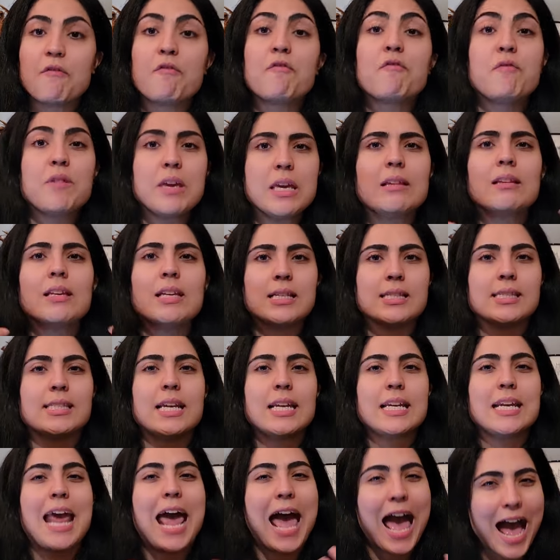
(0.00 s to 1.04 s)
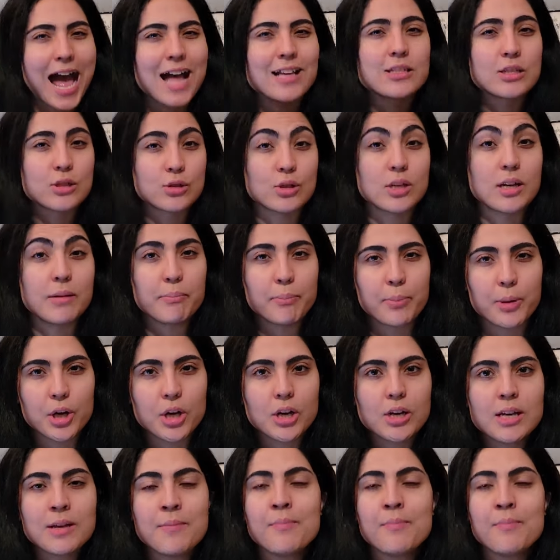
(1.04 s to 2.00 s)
feelings that it adds to the book,